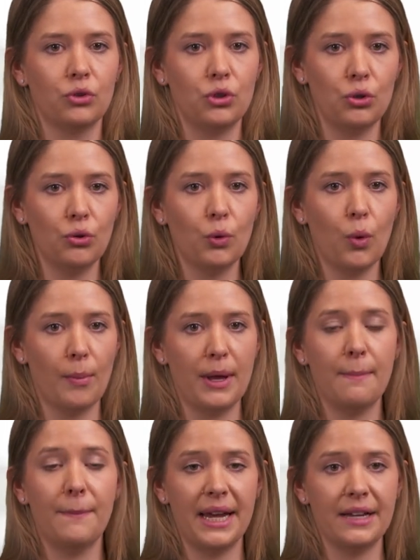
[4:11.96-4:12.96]
to the
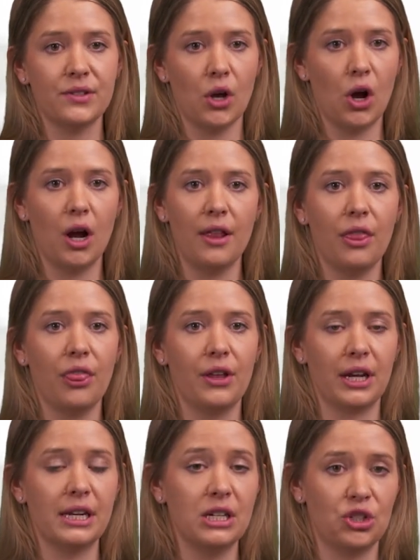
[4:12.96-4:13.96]
woman based on
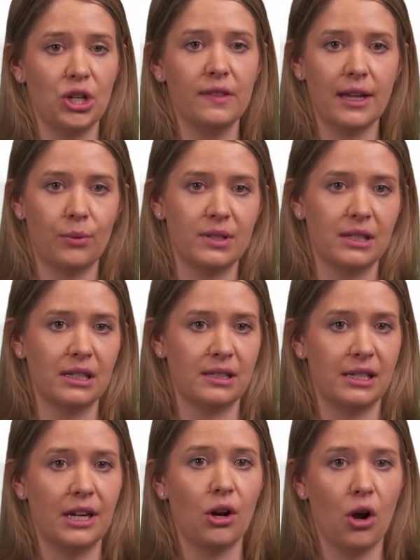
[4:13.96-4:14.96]
the condition that was
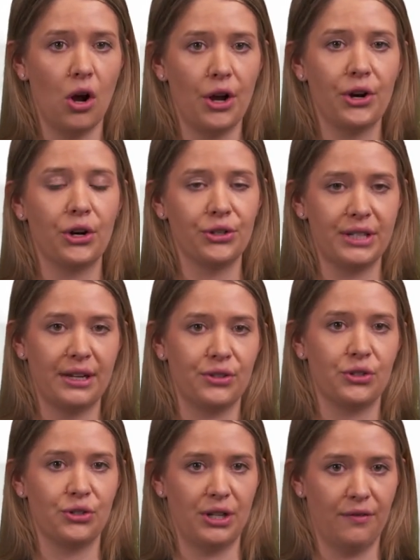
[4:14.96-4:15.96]
listed on her death
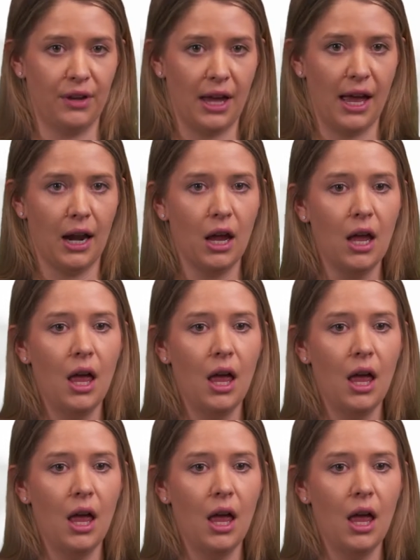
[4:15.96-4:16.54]
certificate.